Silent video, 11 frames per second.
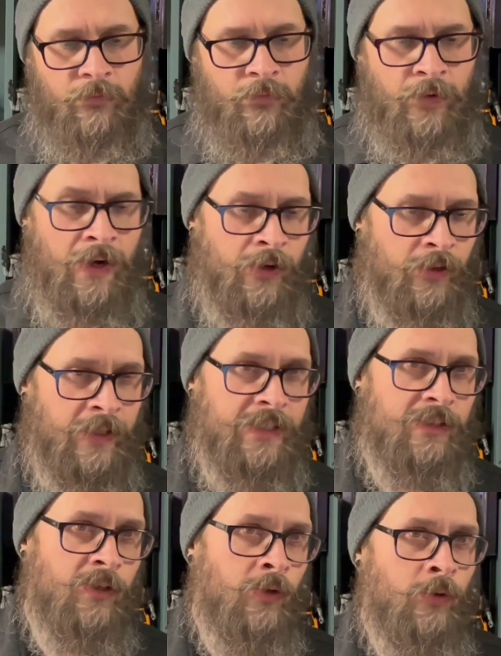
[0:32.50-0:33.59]
fairly
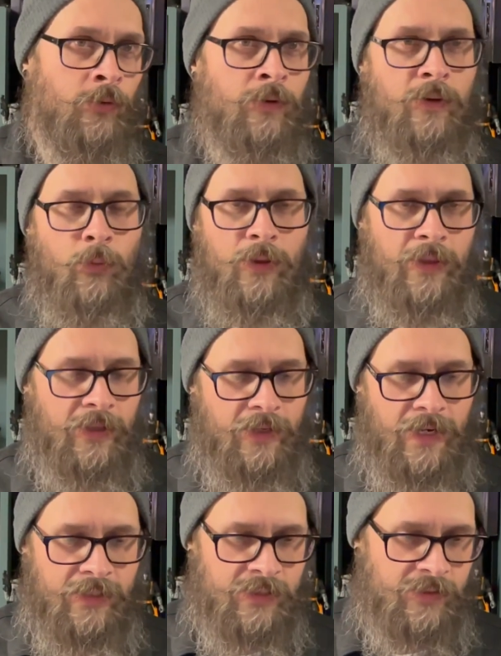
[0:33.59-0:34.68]
soon, within the
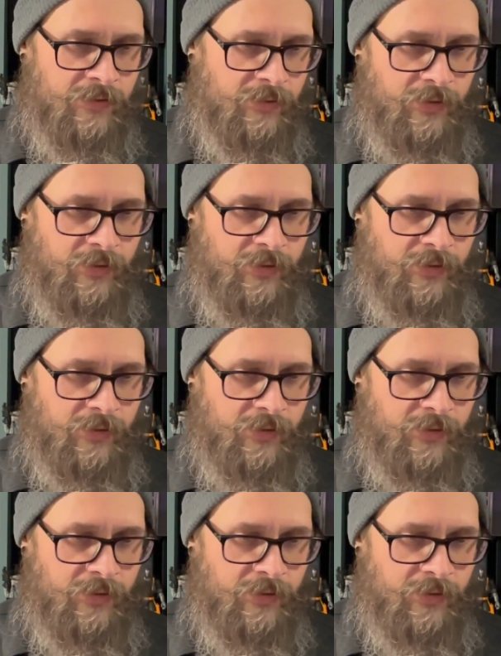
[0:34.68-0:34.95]
next,